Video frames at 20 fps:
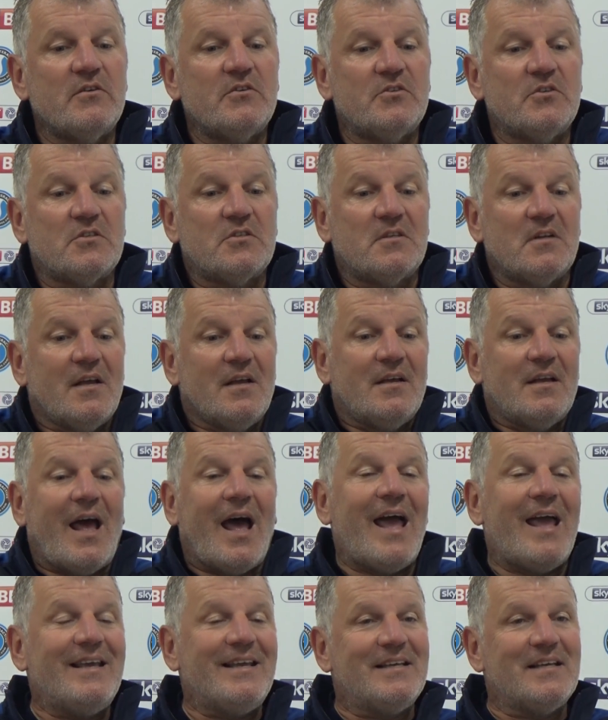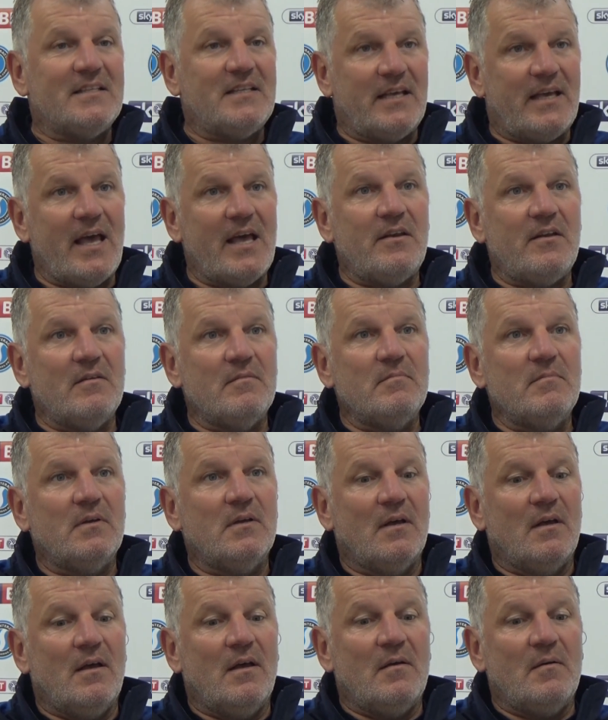It's just A, can you get them?